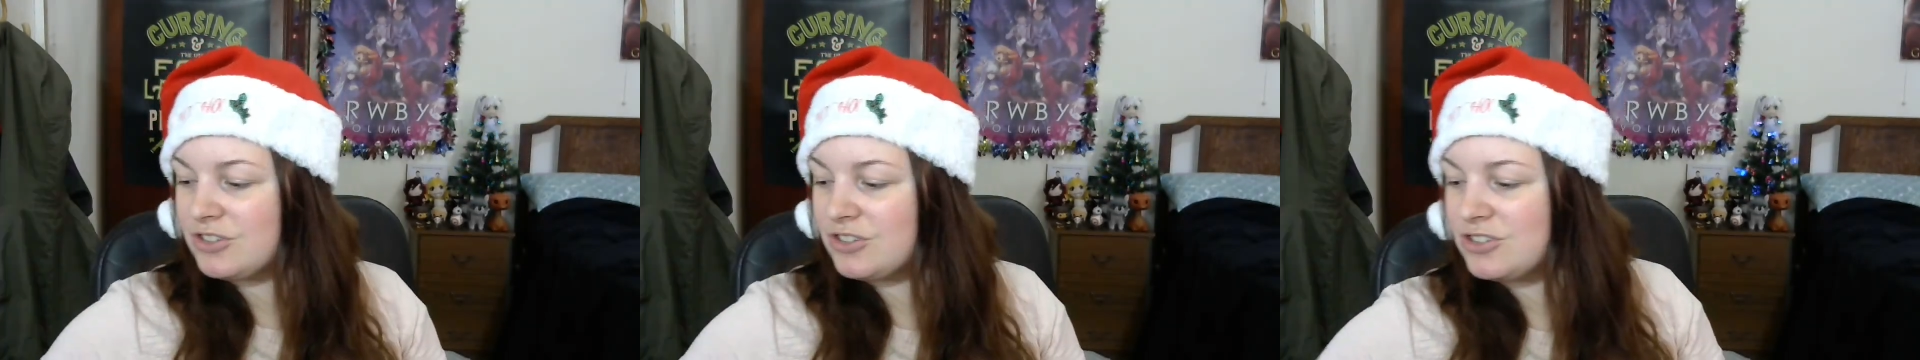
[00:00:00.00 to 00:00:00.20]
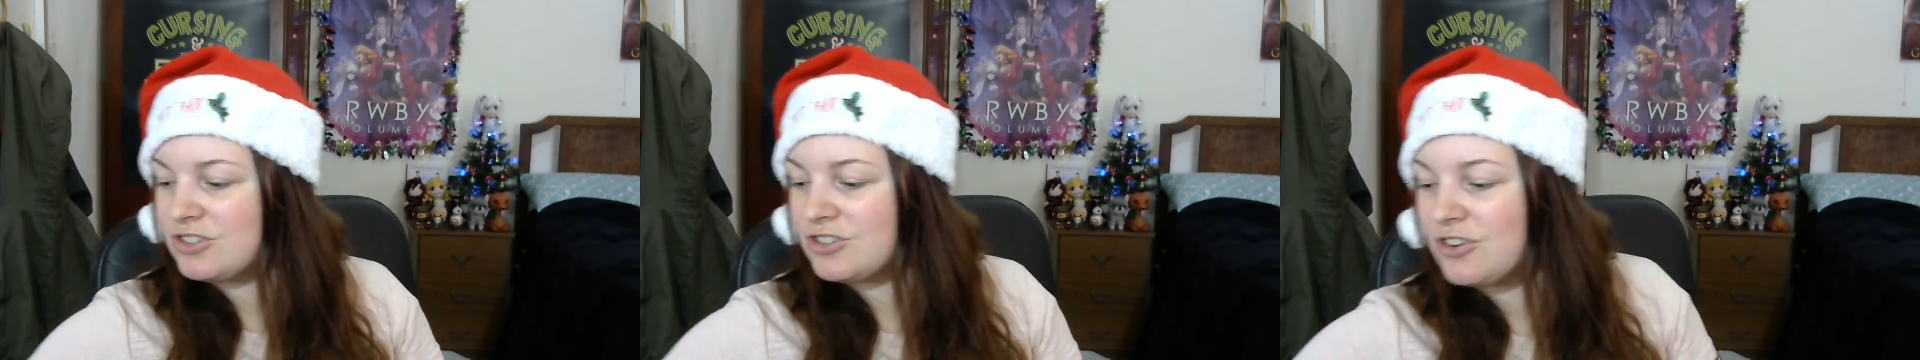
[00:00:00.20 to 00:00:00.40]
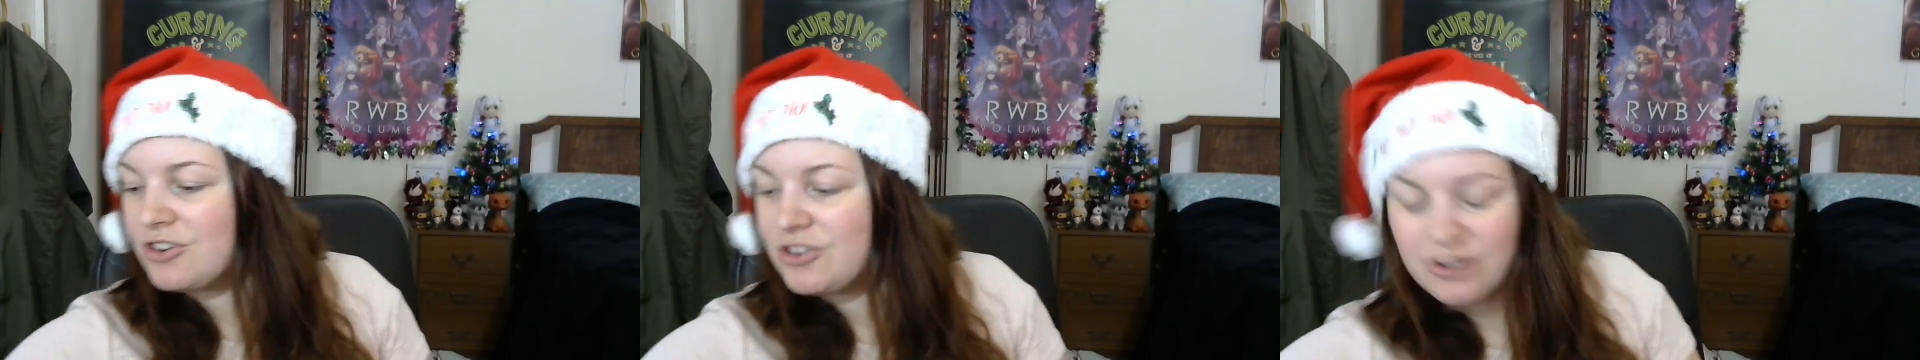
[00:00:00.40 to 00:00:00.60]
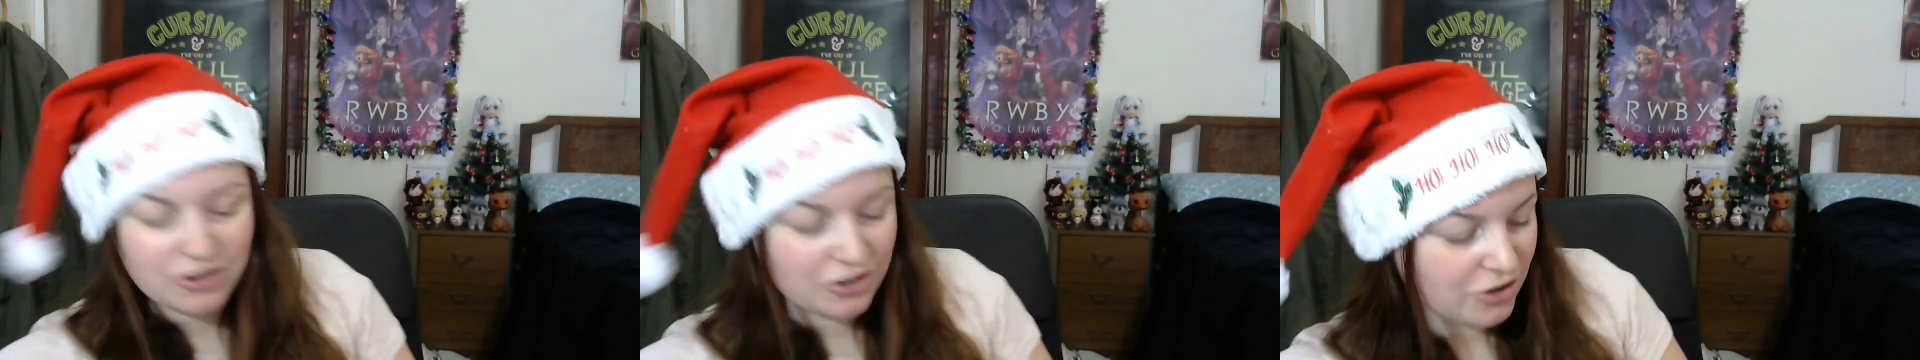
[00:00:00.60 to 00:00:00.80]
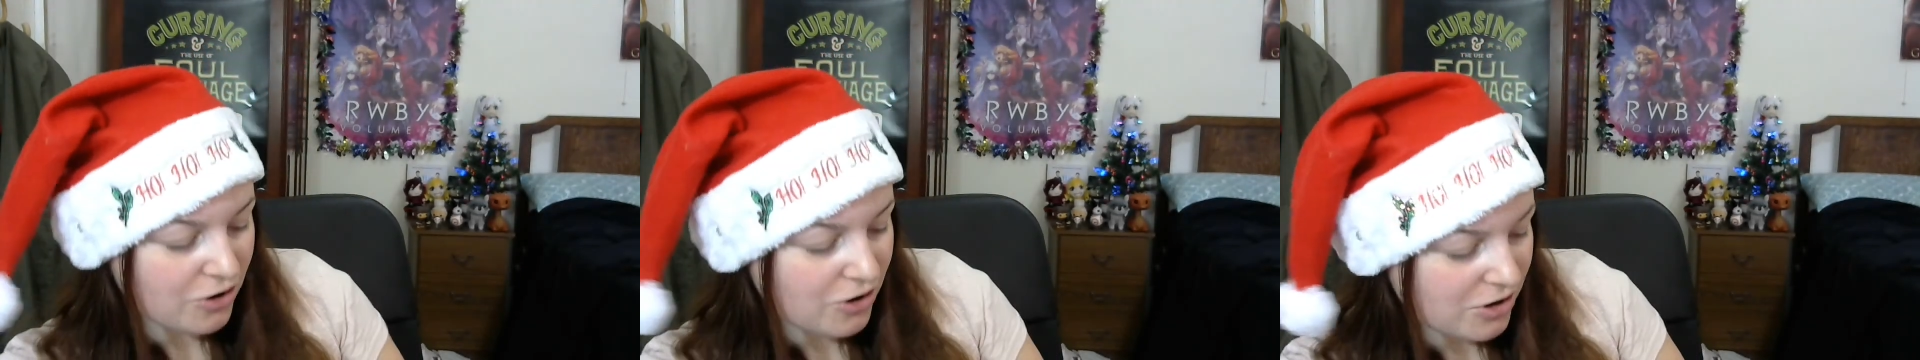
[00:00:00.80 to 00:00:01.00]
so
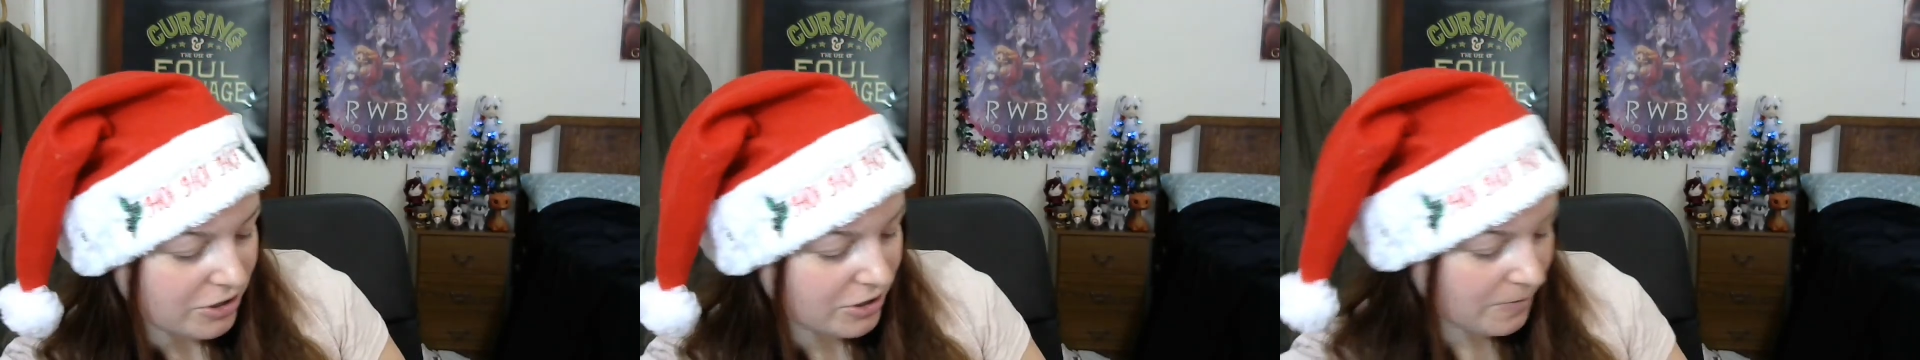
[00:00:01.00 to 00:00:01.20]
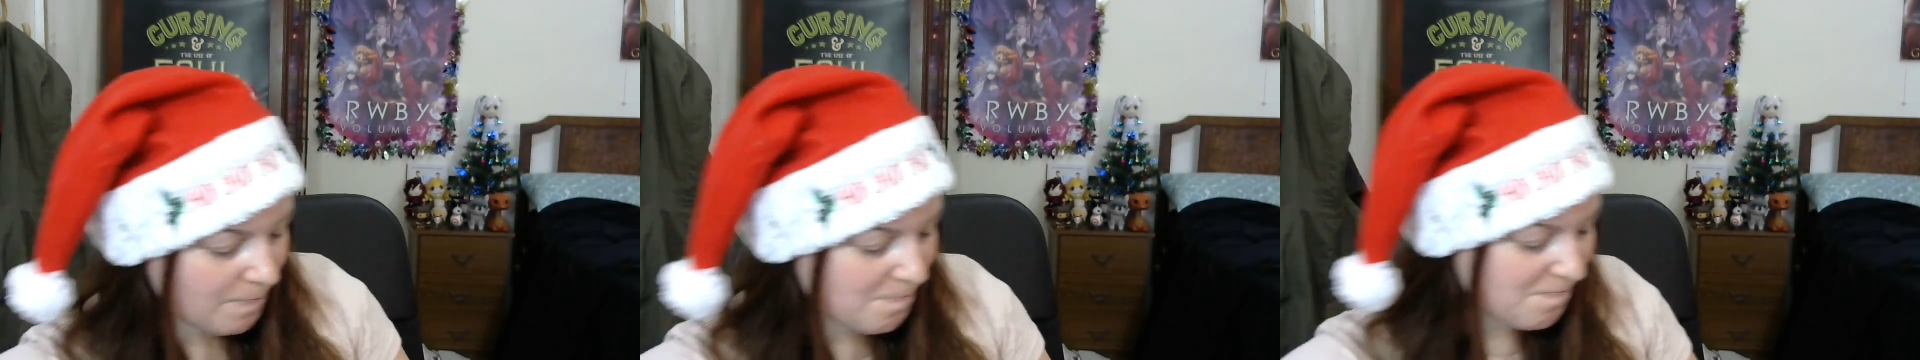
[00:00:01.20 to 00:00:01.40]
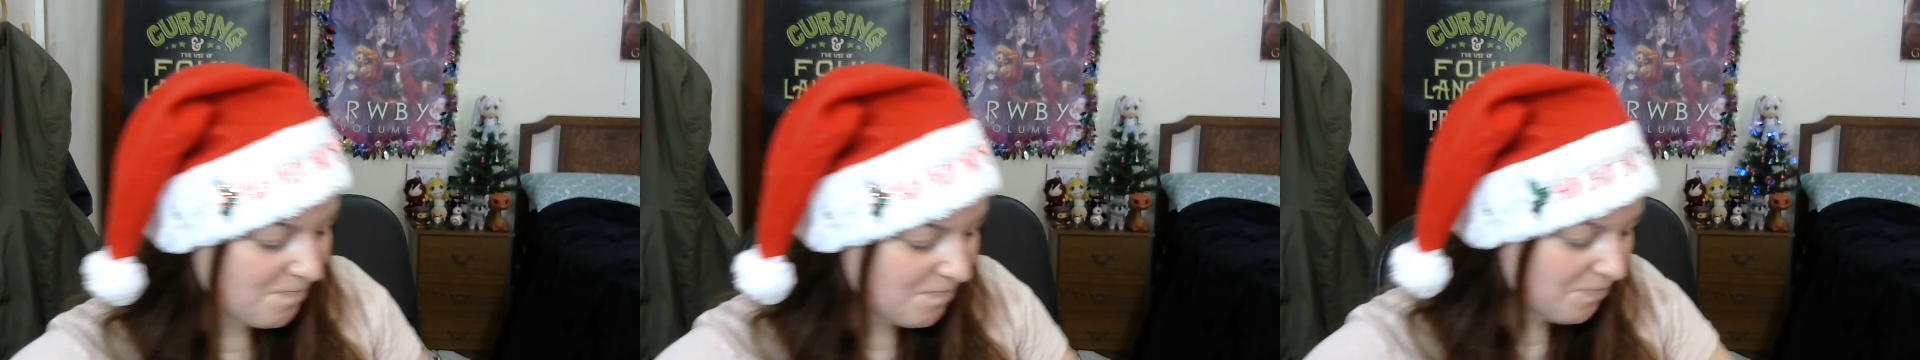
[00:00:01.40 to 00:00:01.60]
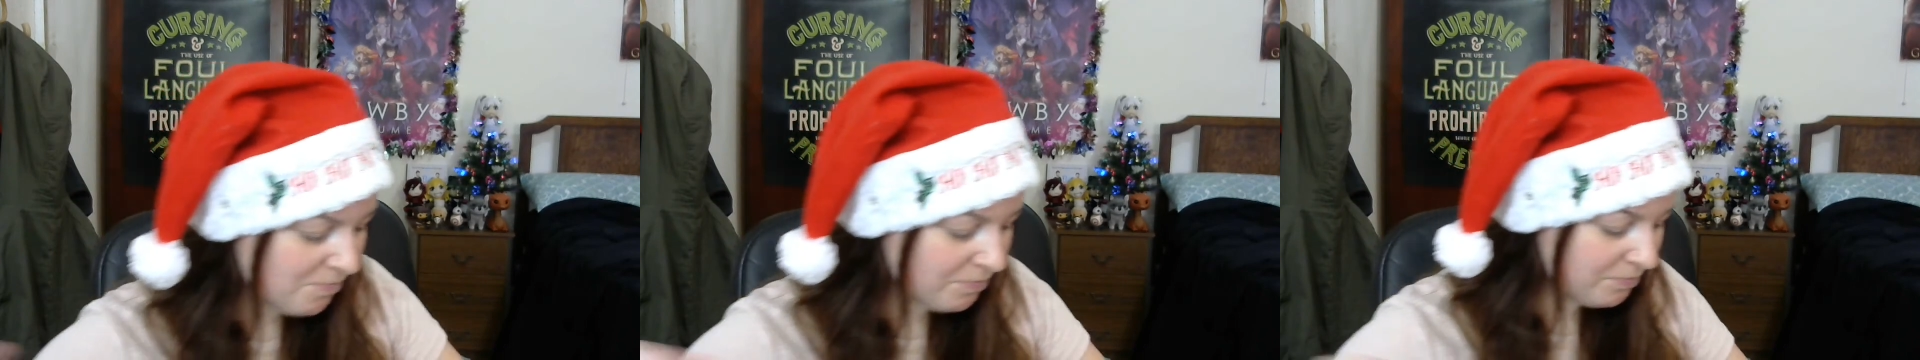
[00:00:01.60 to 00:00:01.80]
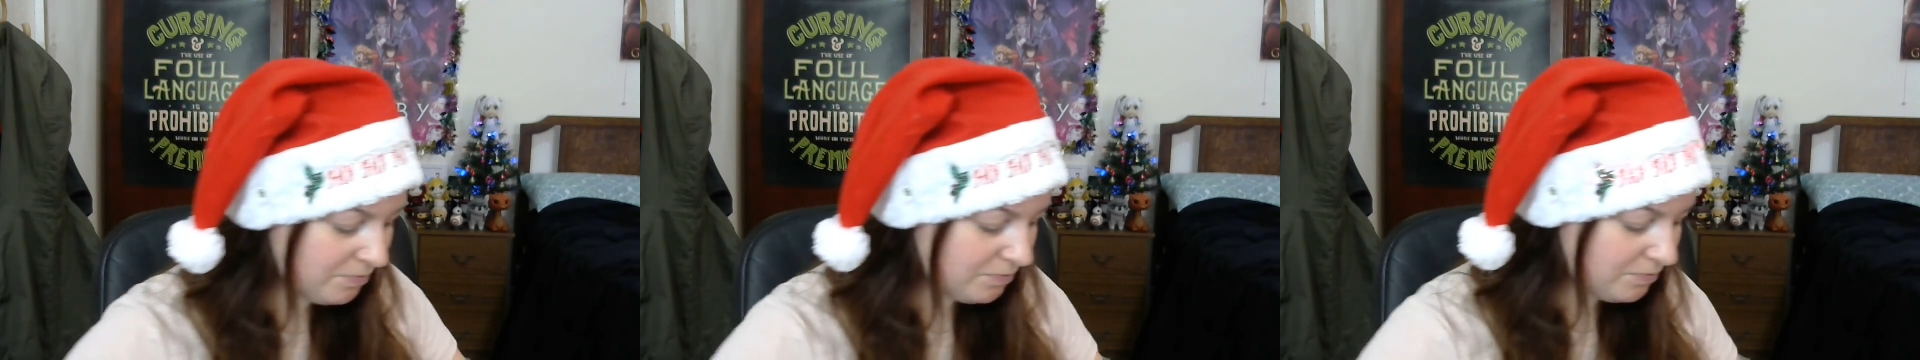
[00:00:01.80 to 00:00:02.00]
good. Mmm.